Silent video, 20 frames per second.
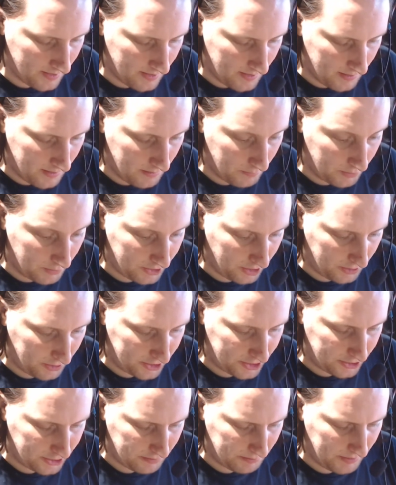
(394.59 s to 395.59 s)
Which I
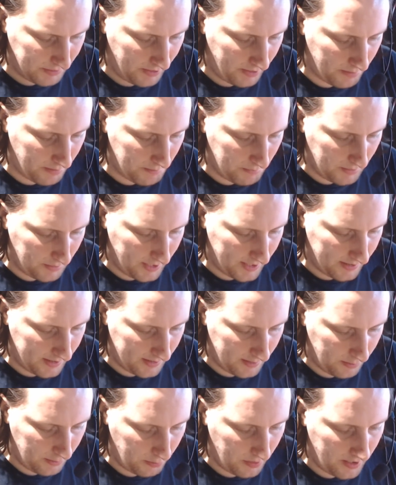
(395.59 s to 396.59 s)
should be completing this
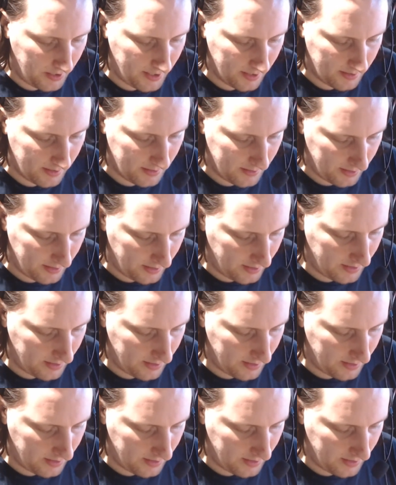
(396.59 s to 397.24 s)
weekend, I think.